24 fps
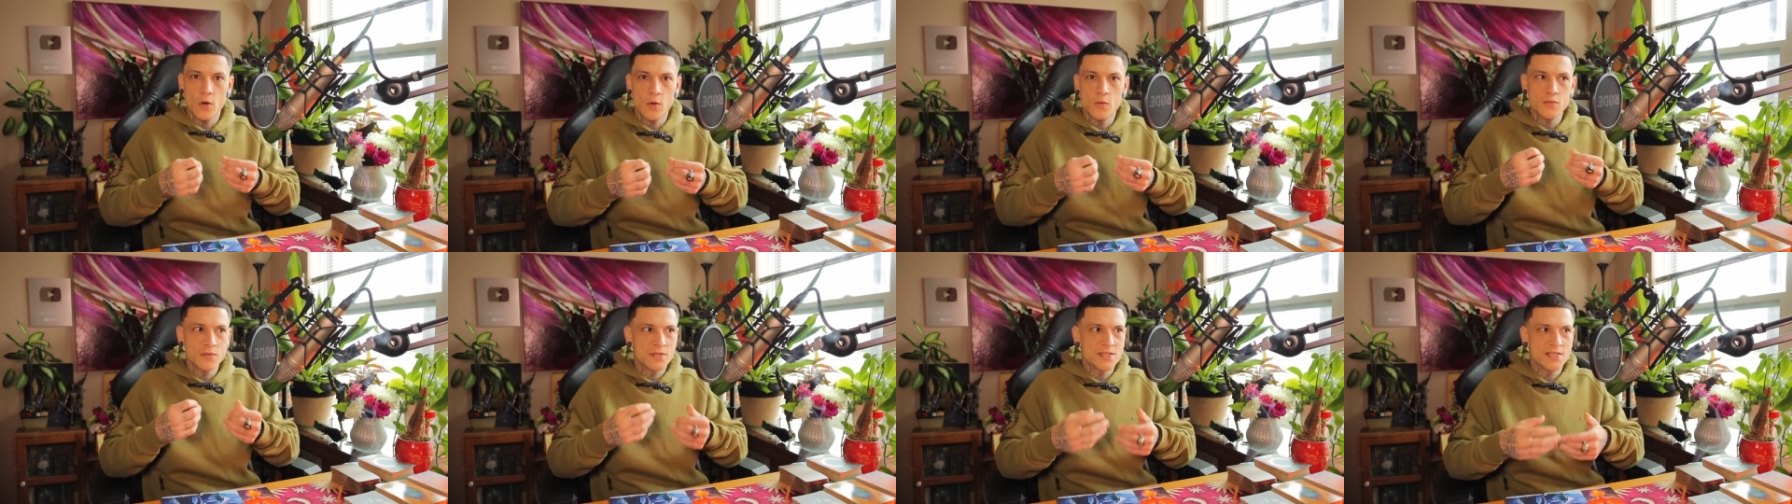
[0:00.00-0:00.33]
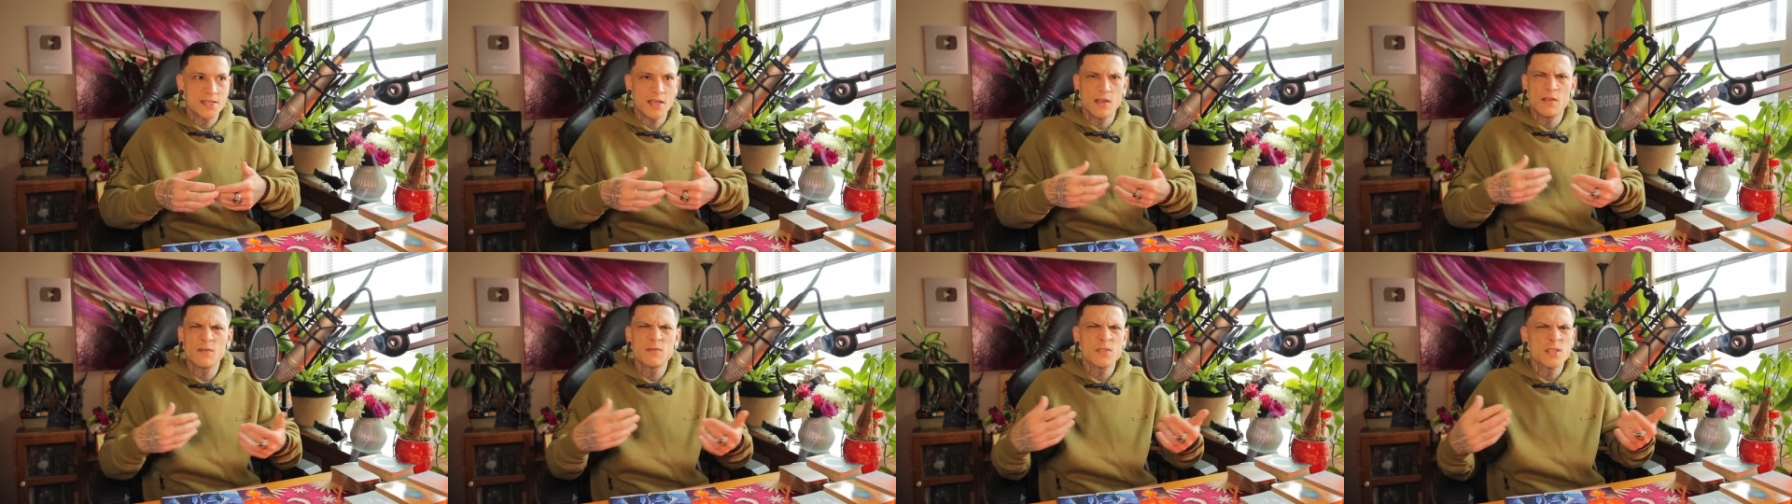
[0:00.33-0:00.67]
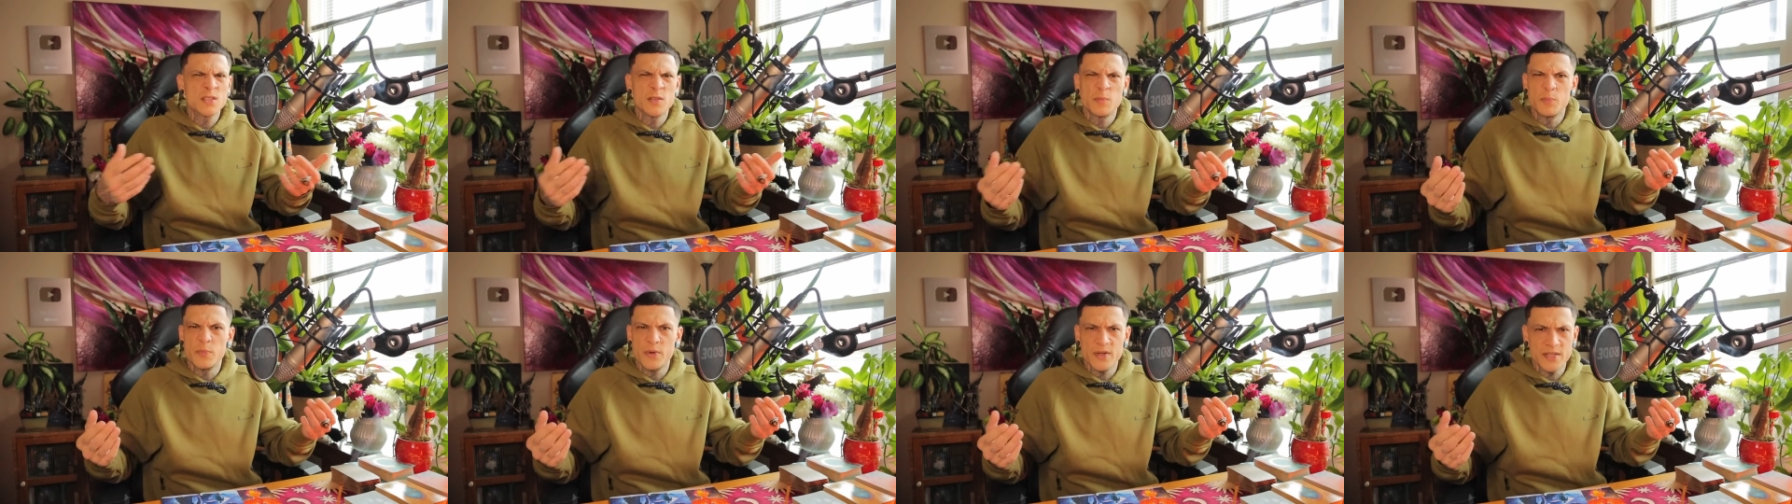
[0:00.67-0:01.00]
own selves
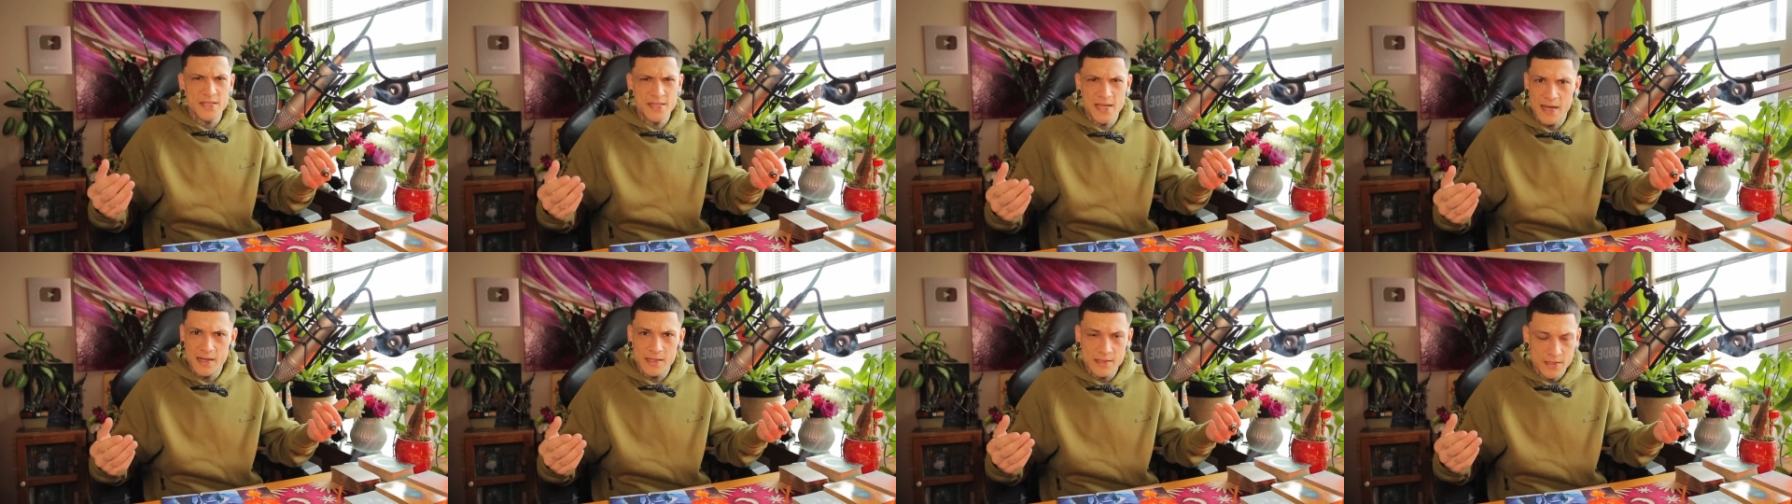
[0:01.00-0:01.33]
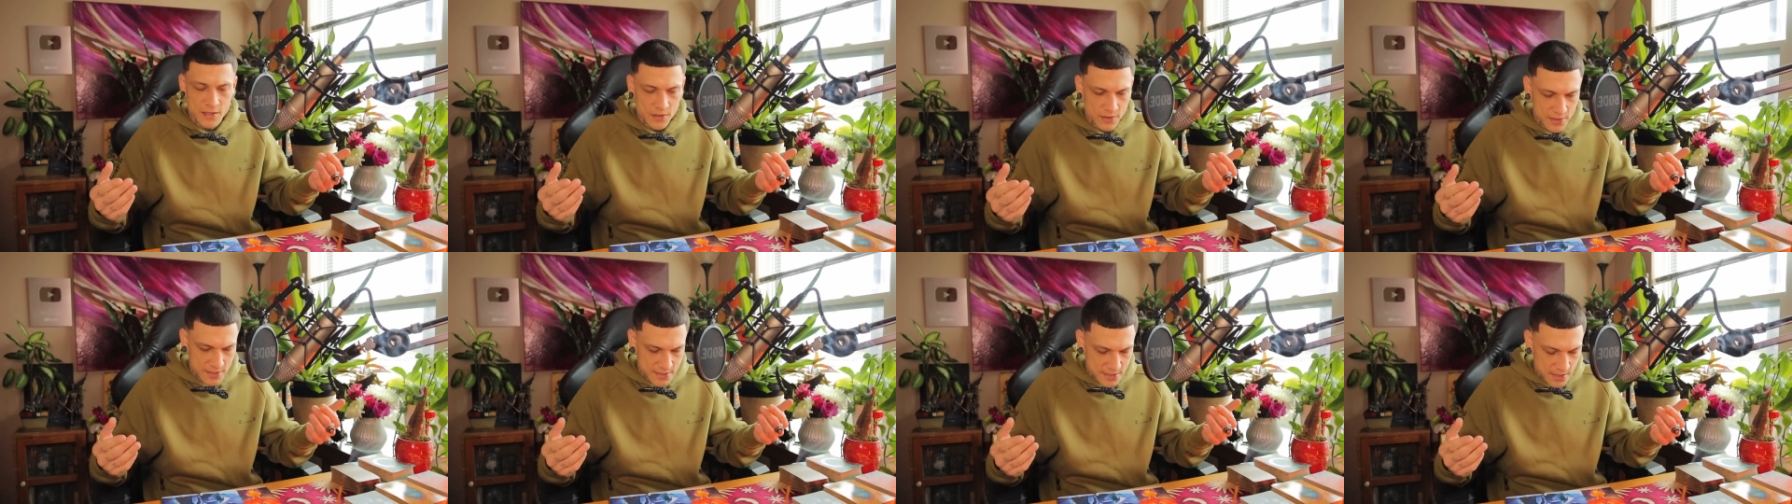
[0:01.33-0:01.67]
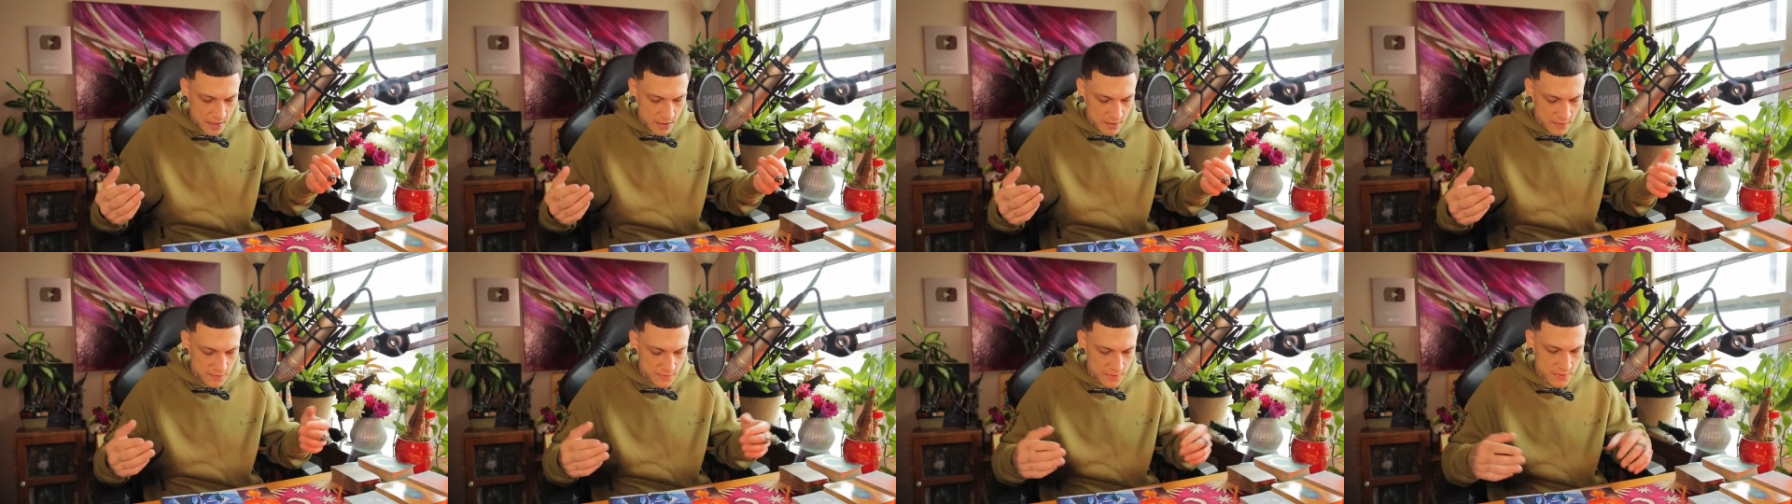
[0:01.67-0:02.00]
to protect
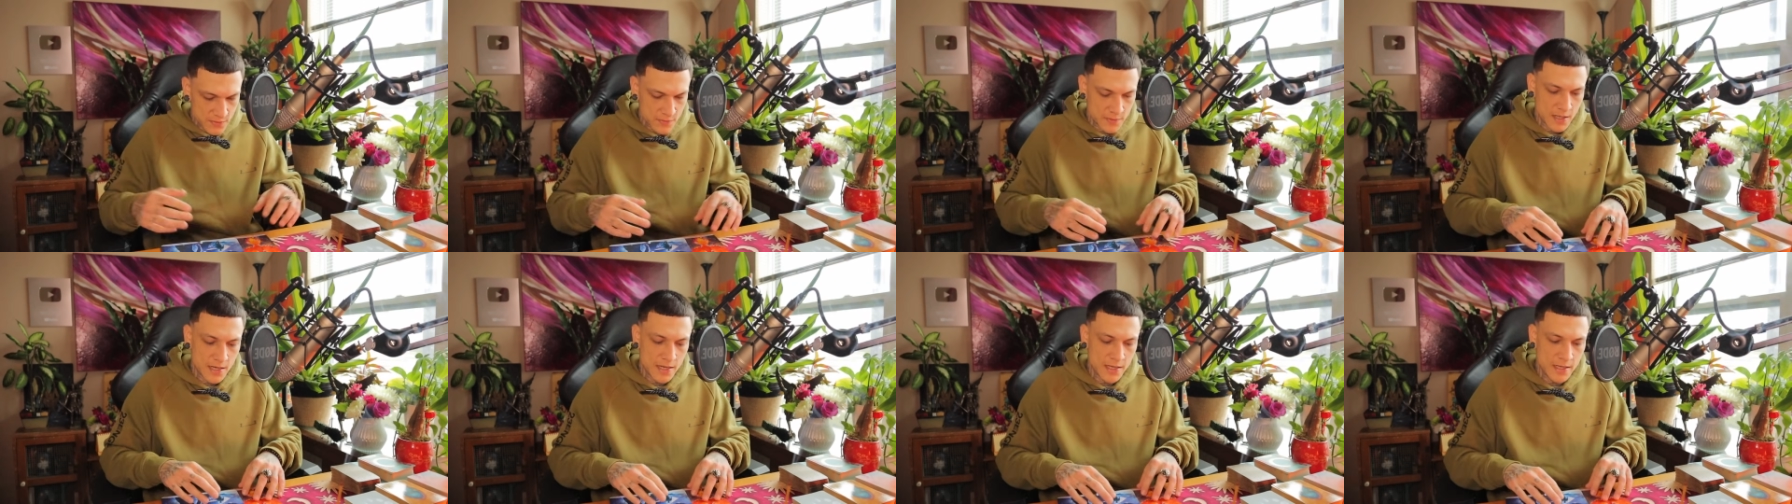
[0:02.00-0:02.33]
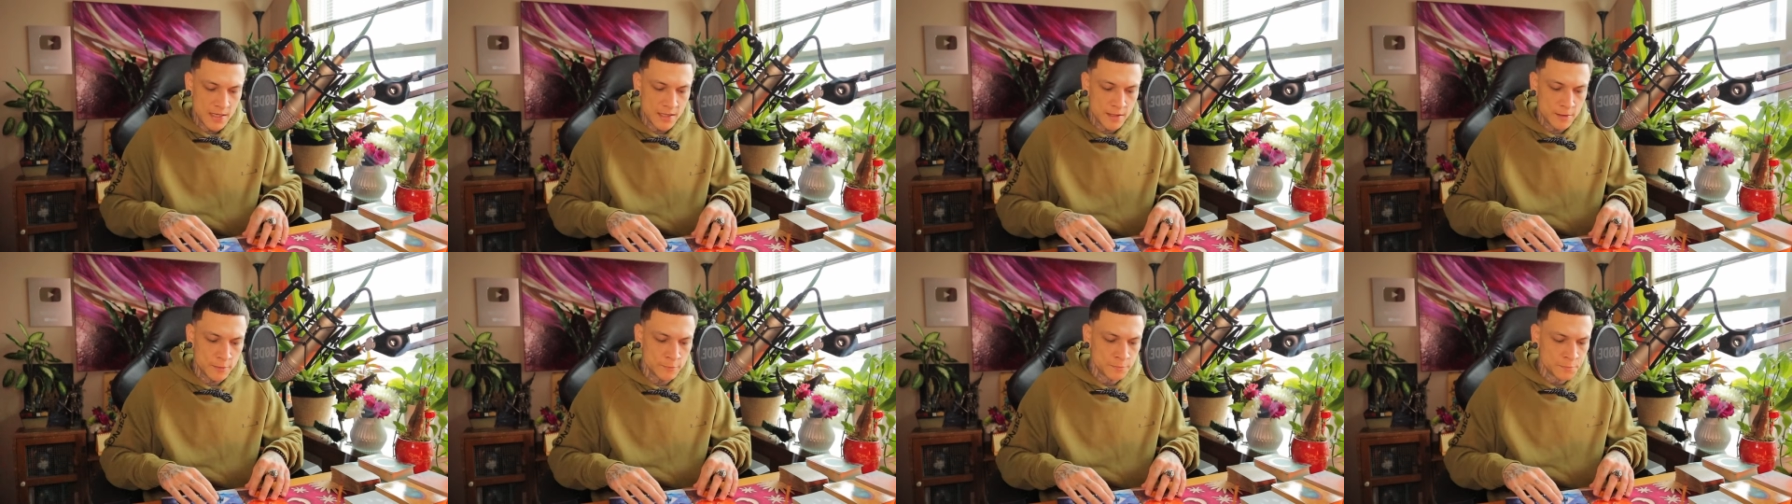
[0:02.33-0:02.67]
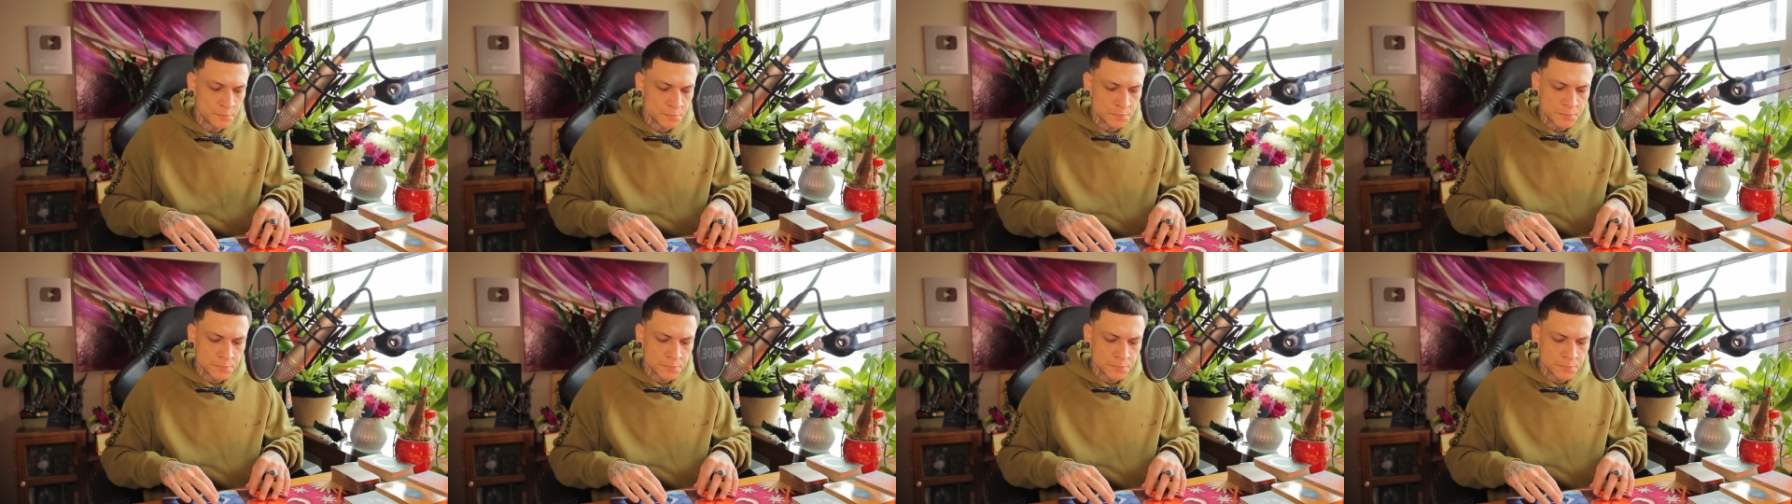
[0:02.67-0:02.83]
ourselves, right?